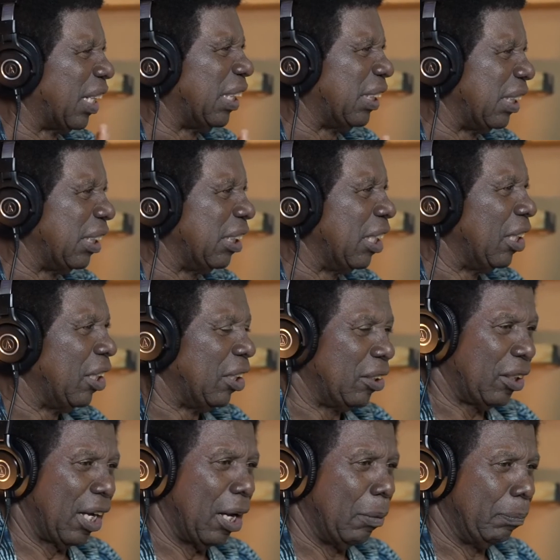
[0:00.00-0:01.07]
I think.
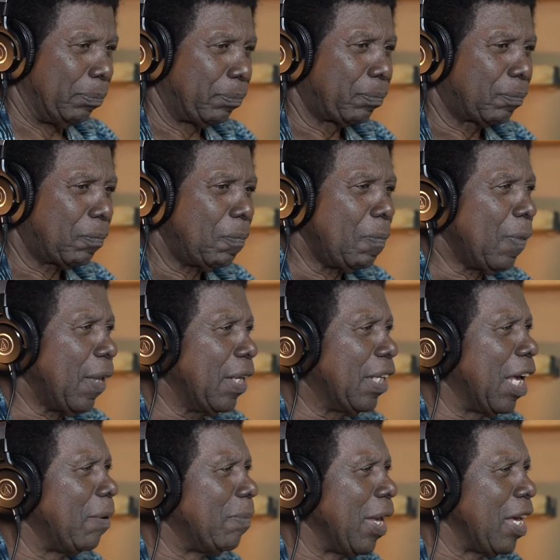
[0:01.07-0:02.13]

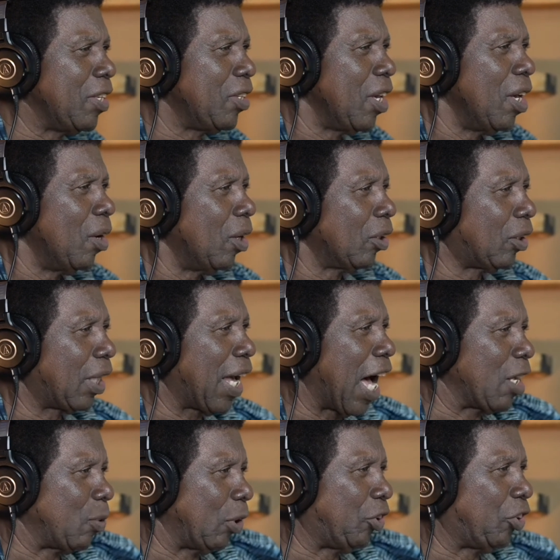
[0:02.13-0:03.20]
Them days,
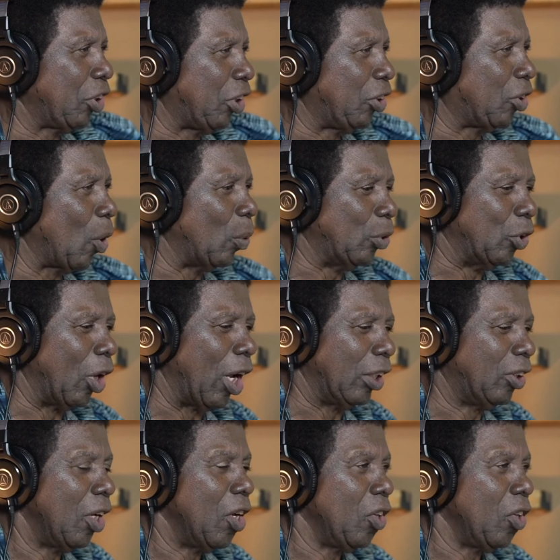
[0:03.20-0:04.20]
cars was $30,000.